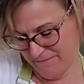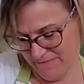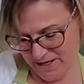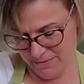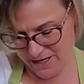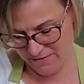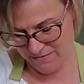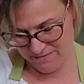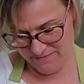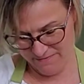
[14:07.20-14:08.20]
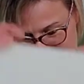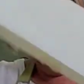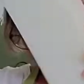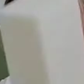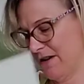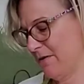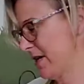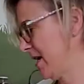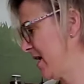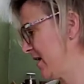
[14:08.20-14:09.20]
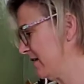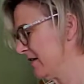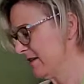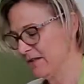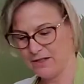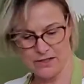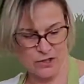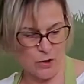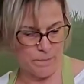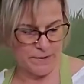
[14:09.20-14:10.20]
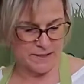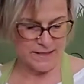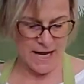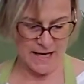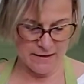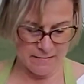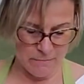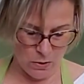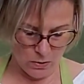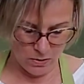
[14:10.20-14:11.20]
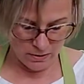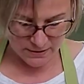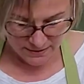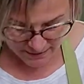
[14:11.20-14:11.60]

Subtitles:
There we go. Okay, soap is out of the mold.